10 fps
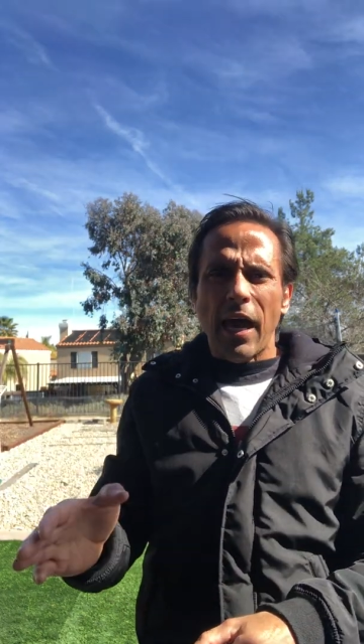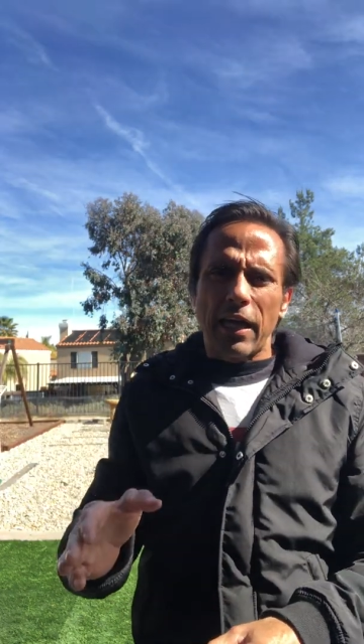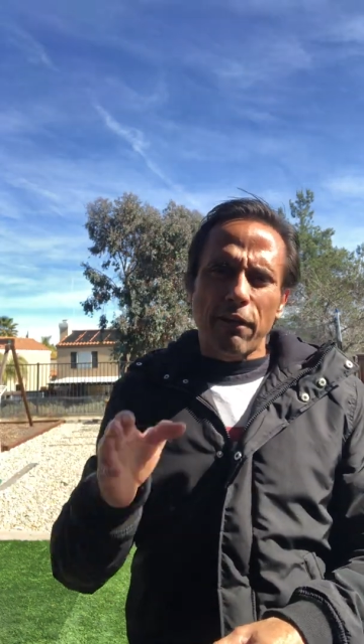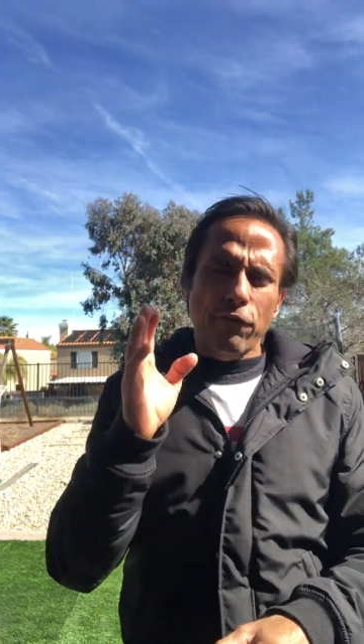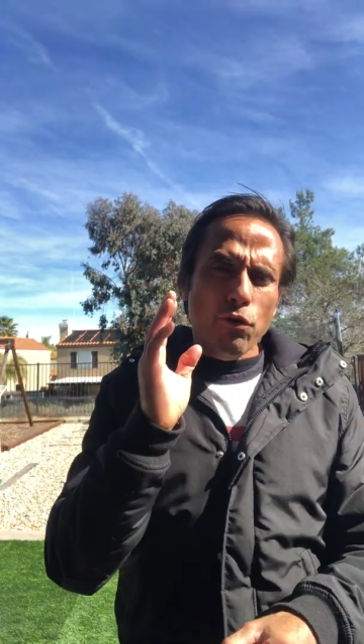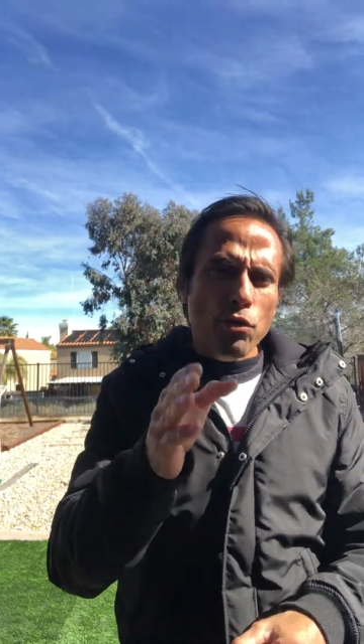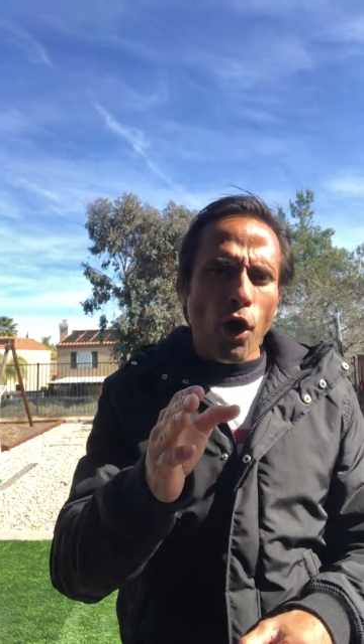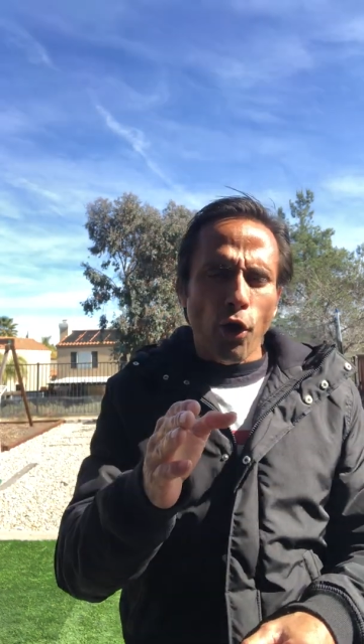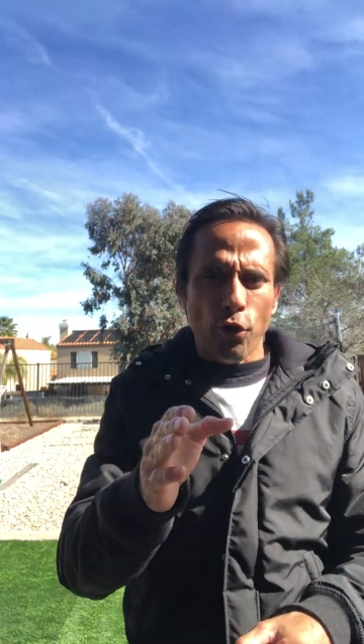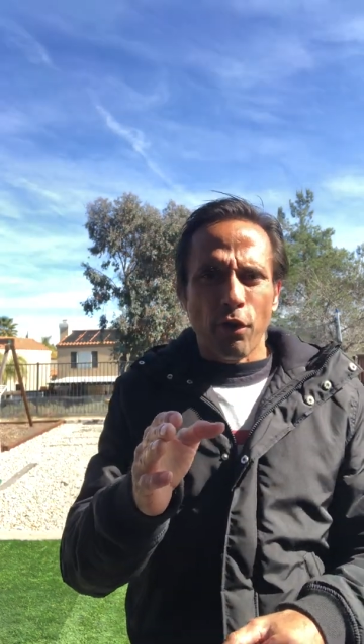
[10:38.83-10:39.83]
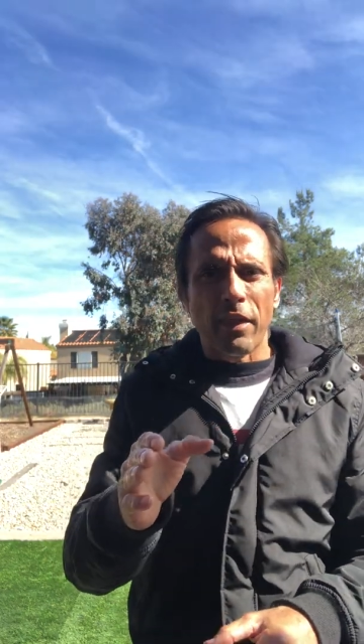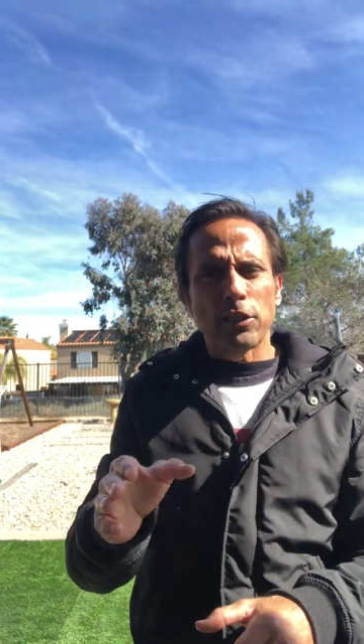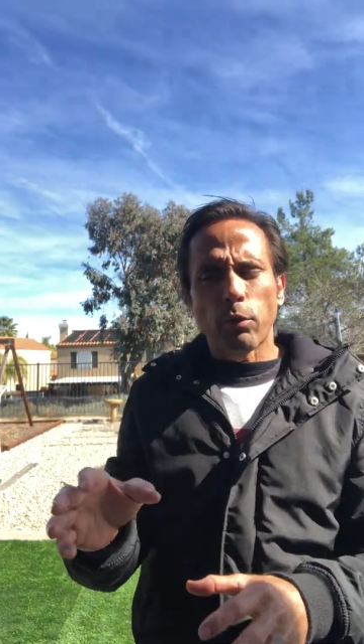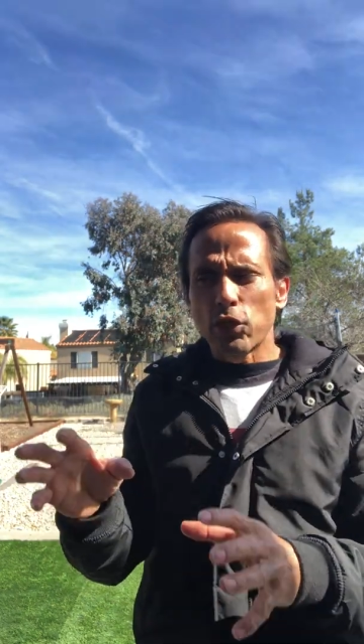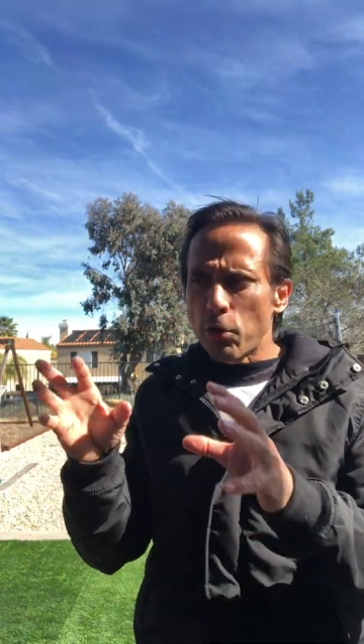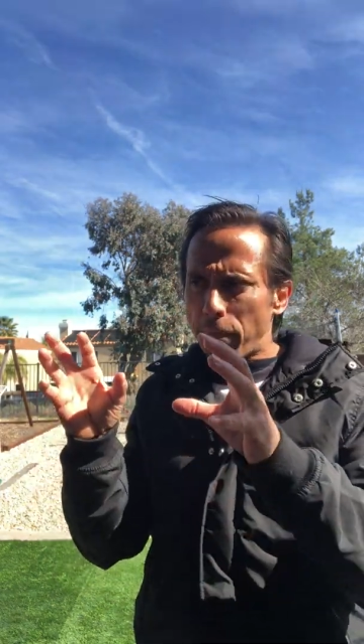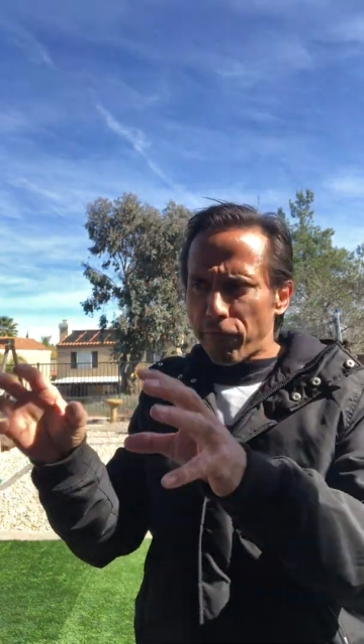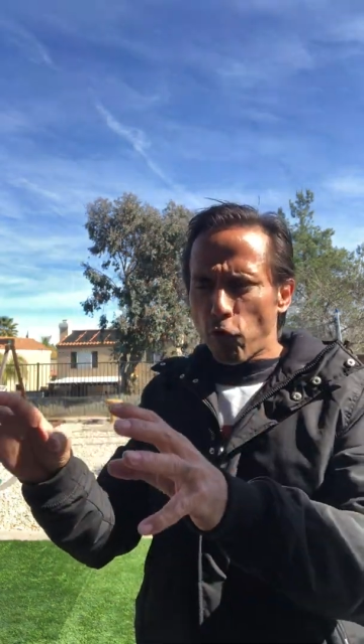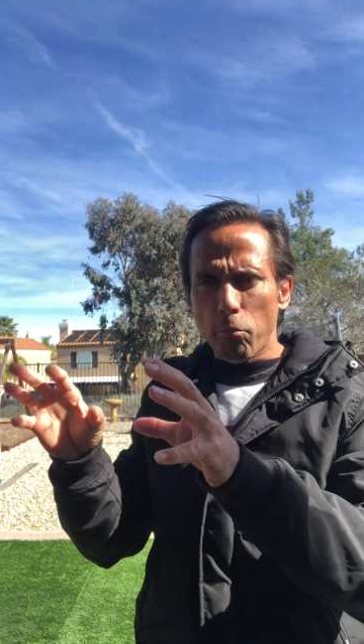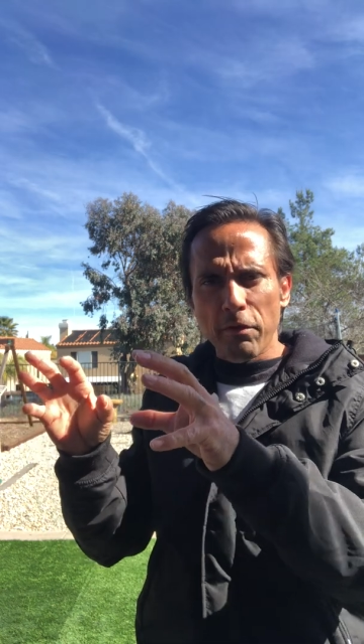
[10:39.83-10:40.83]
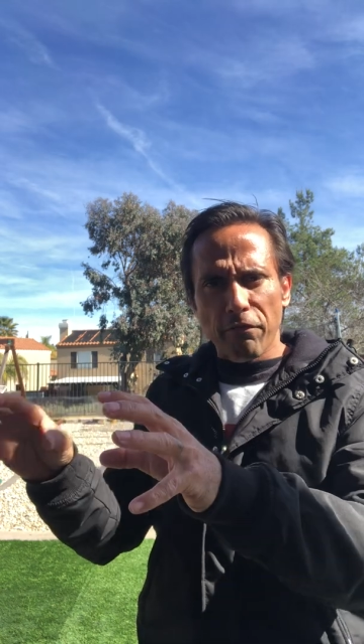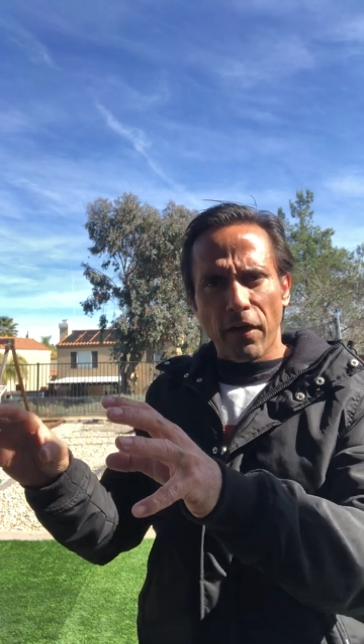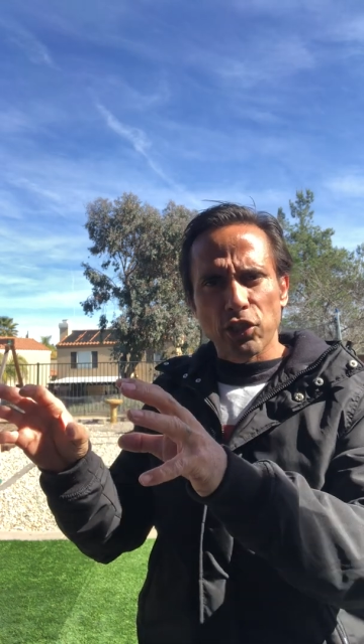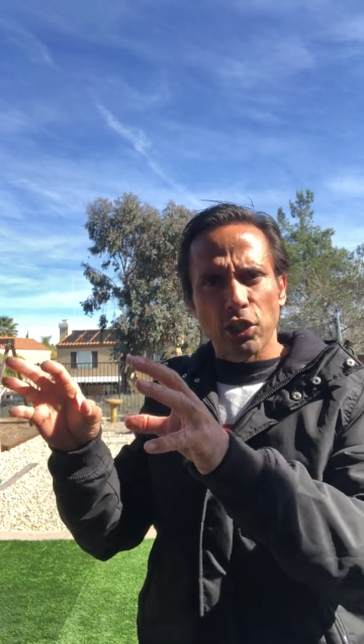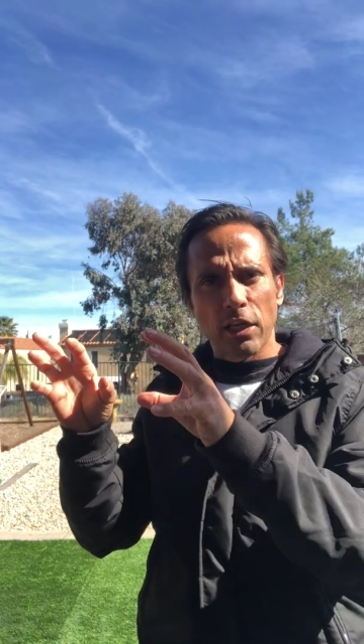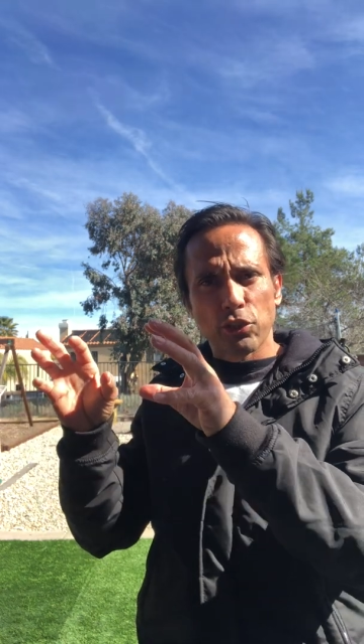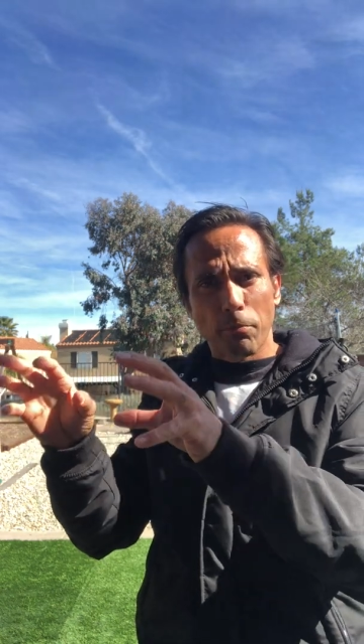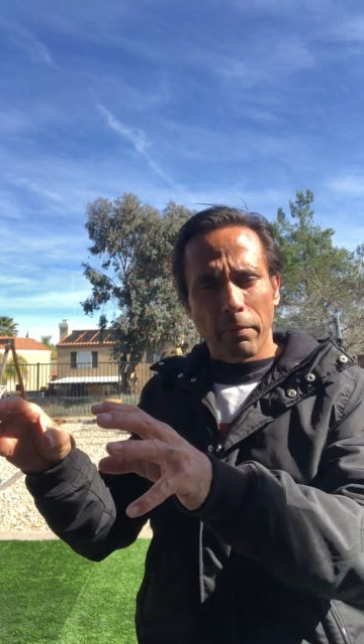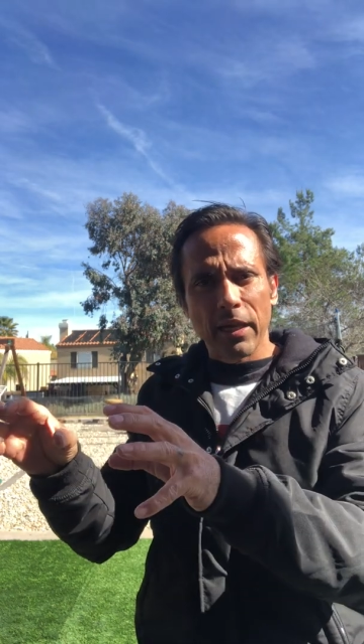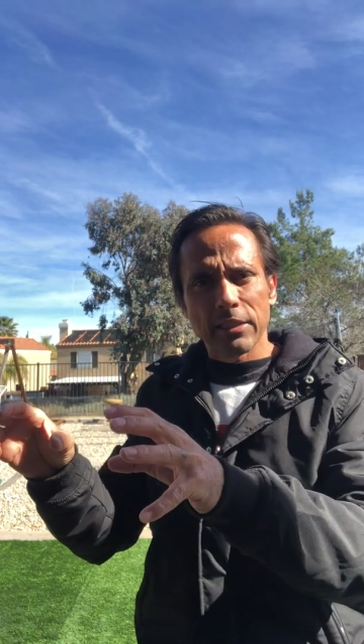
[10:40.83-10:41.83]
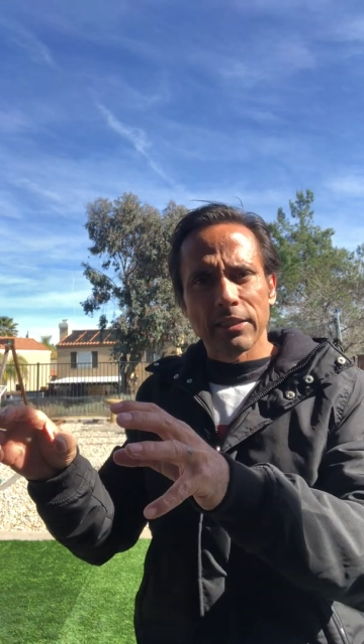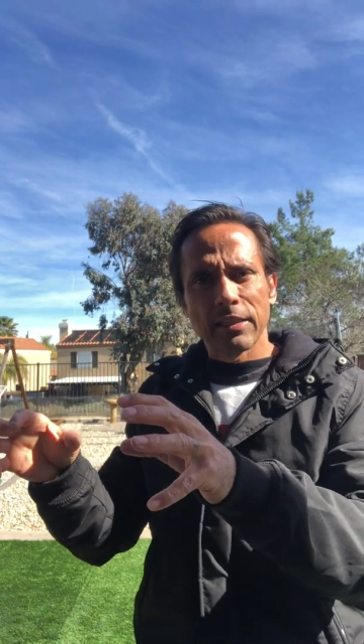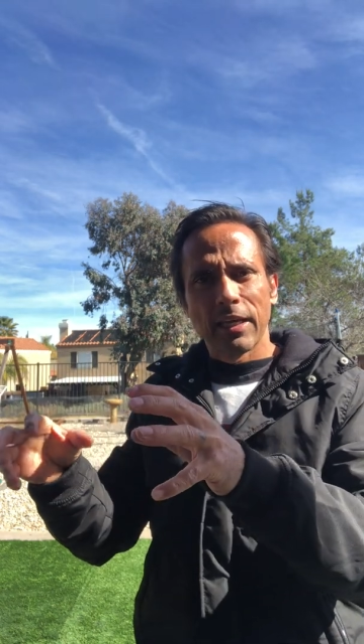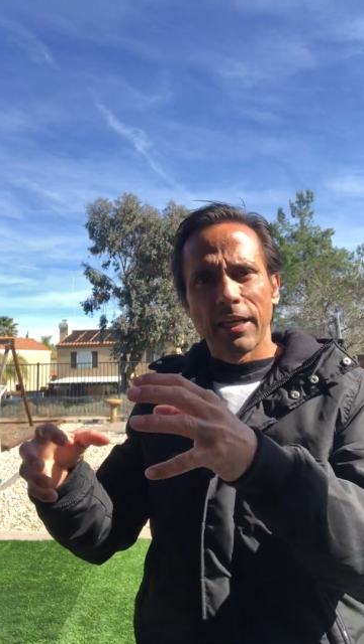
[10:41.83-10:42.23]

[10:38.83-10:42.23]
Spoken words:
And if you know that's when you perform and function at your best,